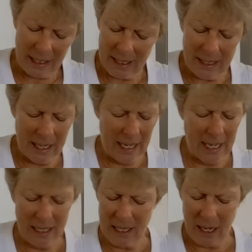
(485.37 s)
You can
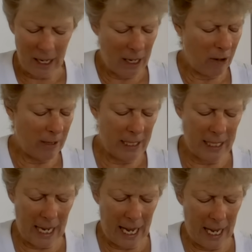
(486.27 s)
see as clear as
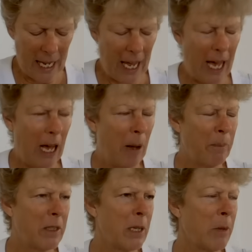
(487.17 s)
day.
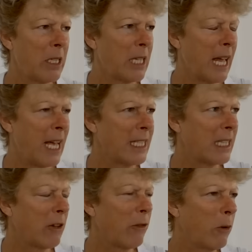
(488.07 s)
Someone did
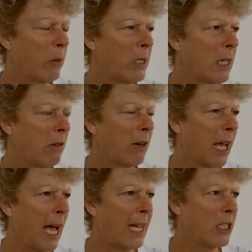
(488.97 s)
ask if it was in
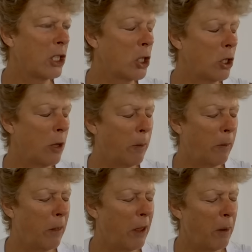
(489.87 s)
regards to
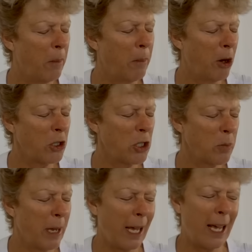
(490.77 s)
the bond
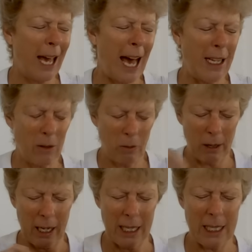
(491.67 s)
being cut
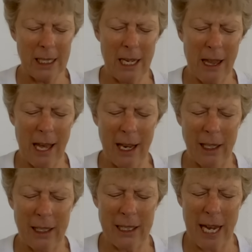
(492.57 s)
when I can see that
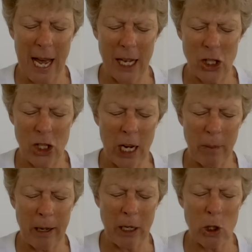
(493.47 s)

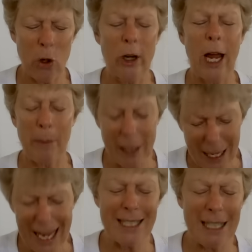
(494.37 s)
check being torn up.
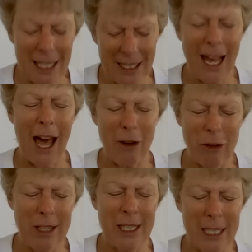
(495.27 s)
And yes, it is
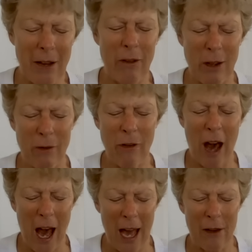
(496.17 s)

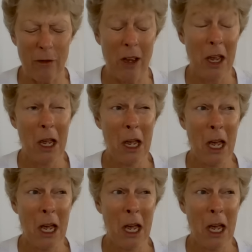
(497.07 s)
$175